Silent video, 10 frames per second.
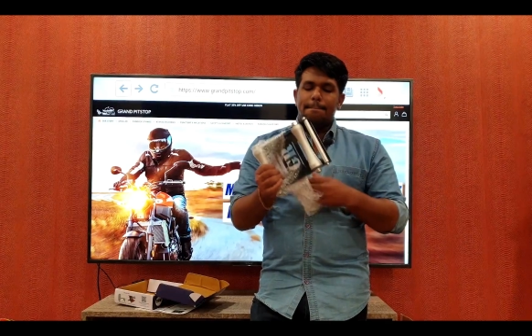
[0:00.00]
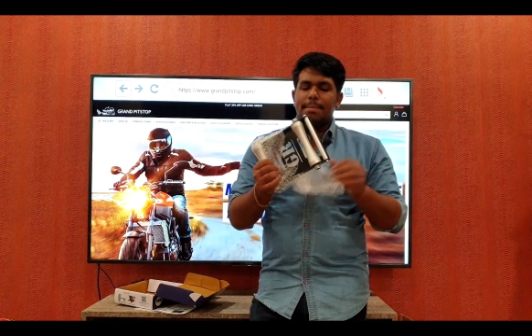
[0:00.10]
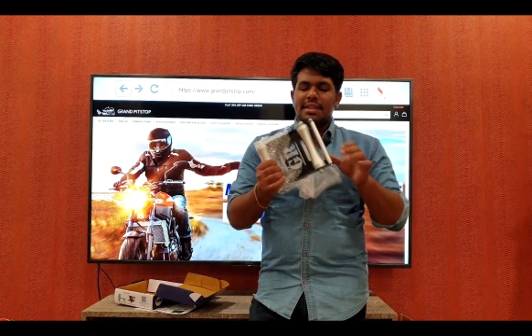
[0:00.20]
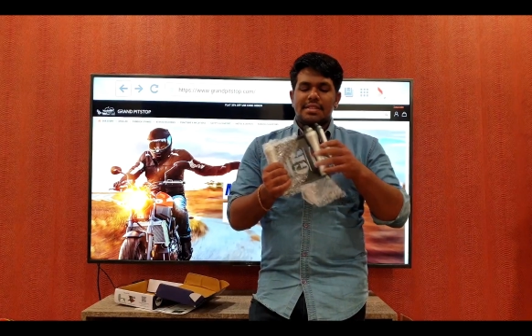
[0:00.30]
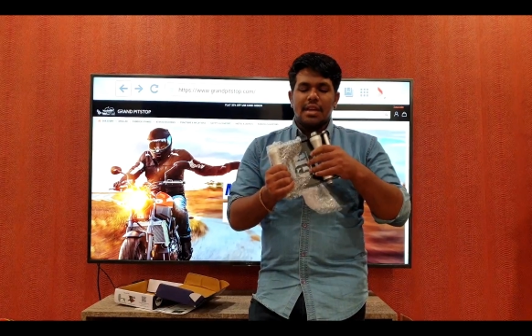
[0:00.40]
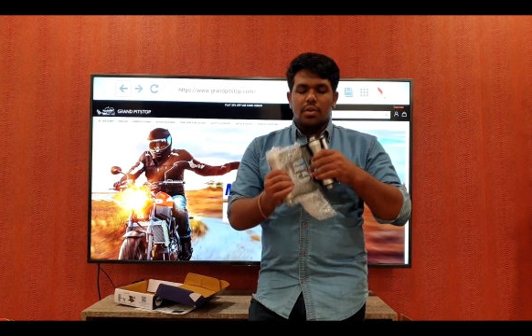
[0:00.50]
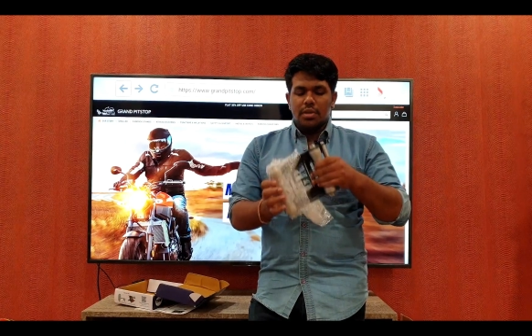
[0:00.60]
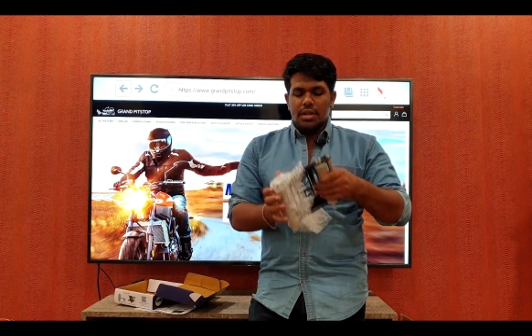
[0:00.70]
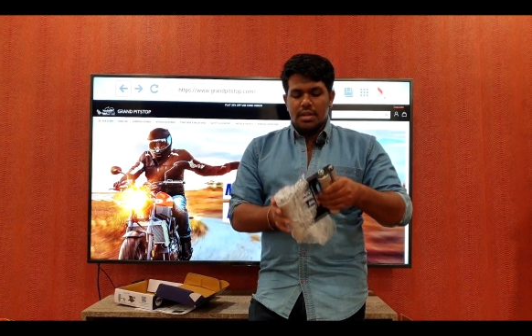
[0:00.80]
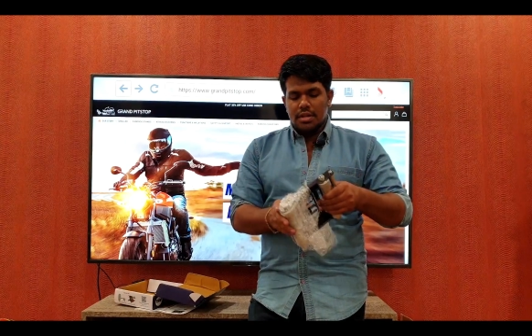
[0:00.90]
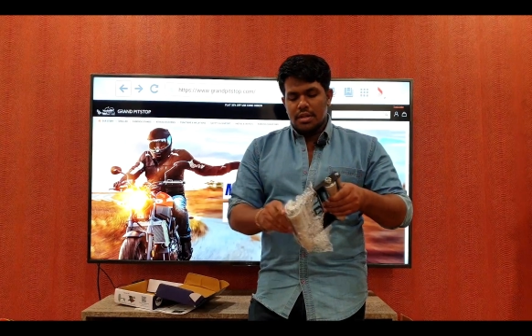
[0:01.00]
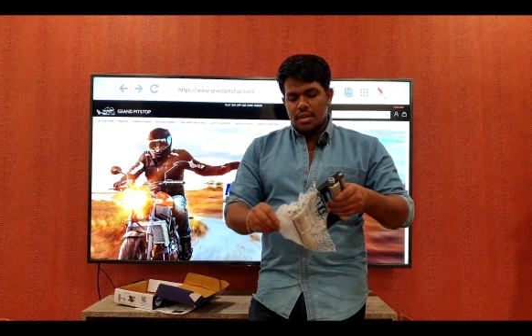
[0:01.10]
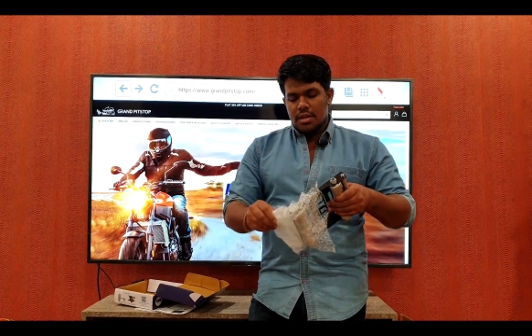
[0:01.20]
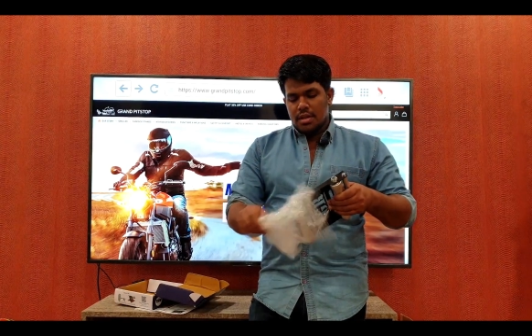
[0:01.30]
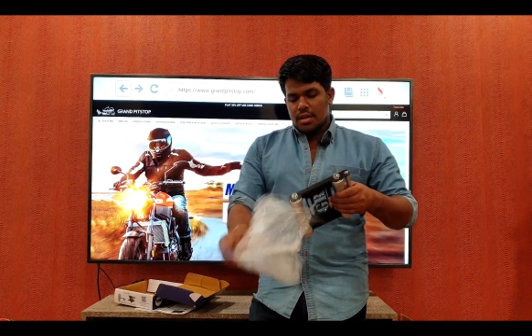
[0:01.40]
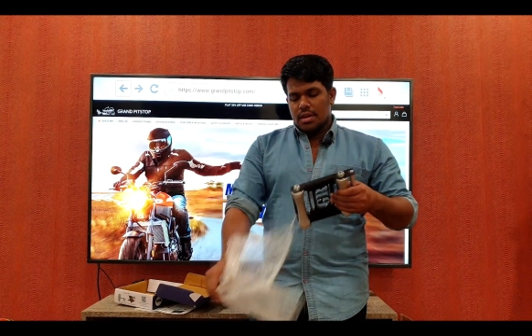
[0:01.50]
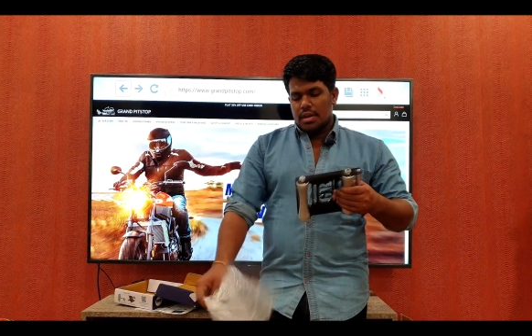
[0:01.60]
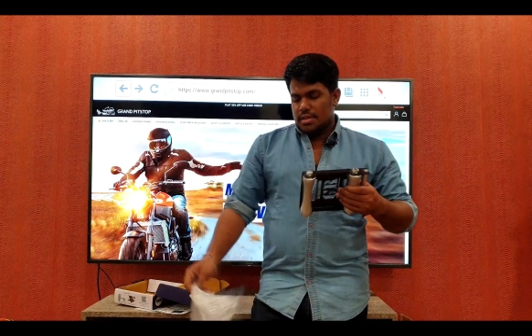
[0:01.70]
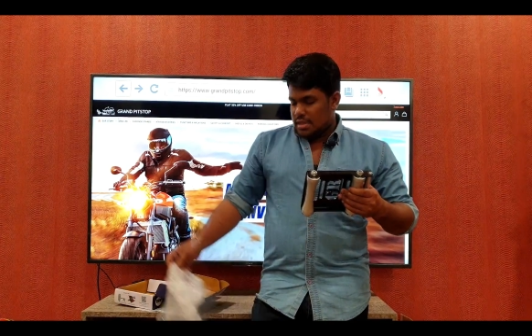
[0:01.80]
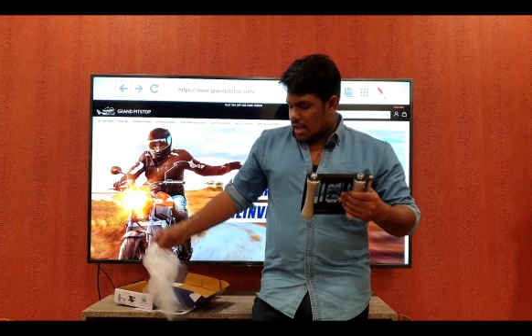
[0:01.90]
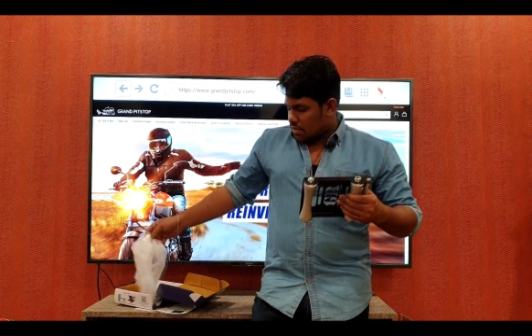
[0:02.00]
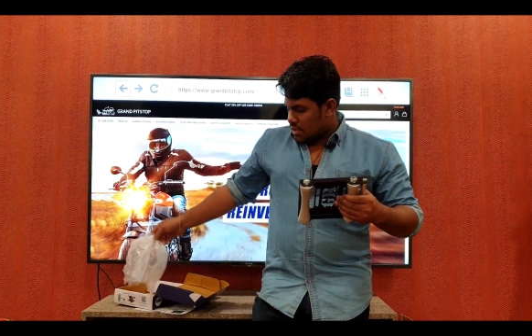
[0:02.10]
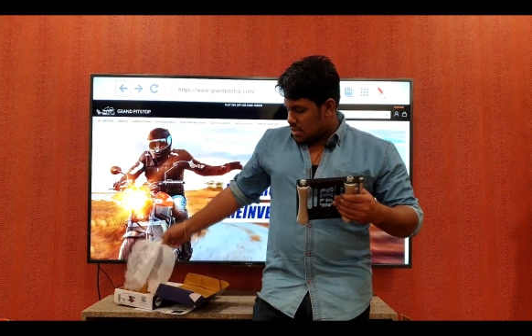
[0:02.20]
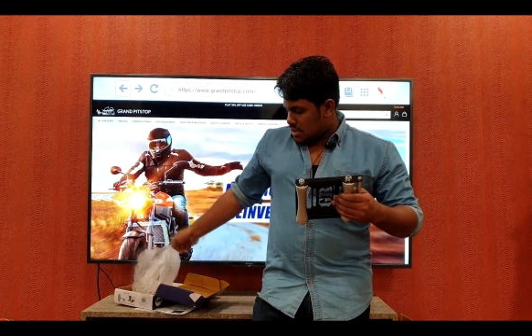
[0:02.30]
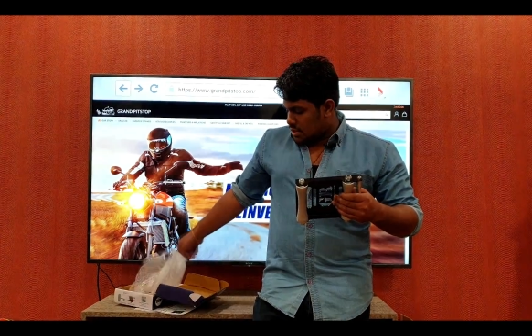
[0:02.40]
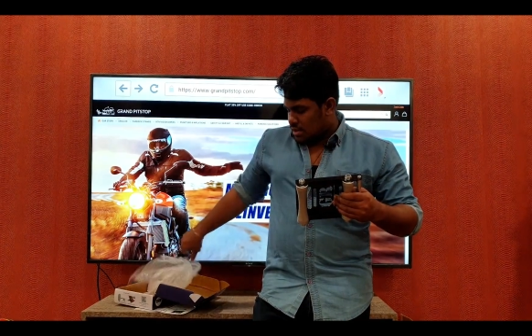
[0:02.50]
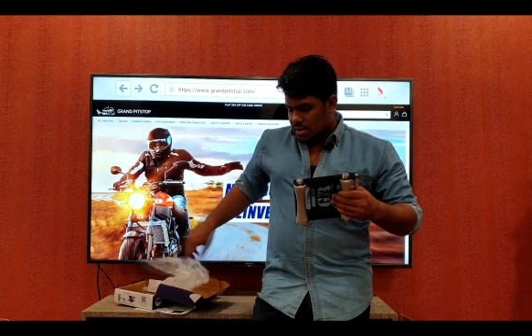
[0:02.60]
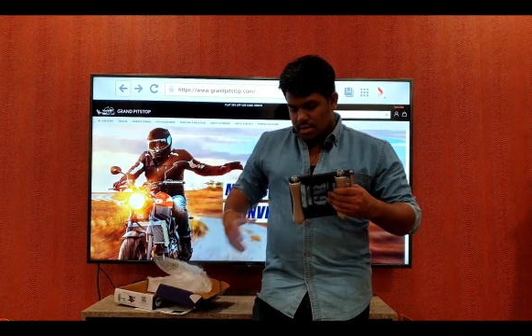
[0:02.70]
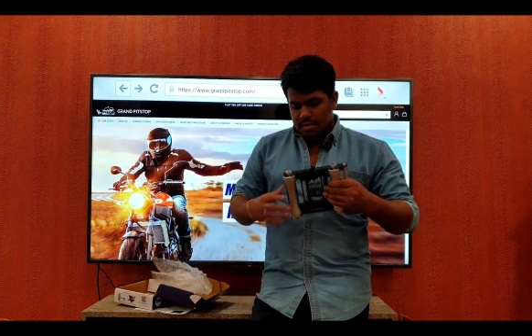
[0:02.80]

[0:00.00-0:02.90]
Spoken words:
pick this out and see how this is.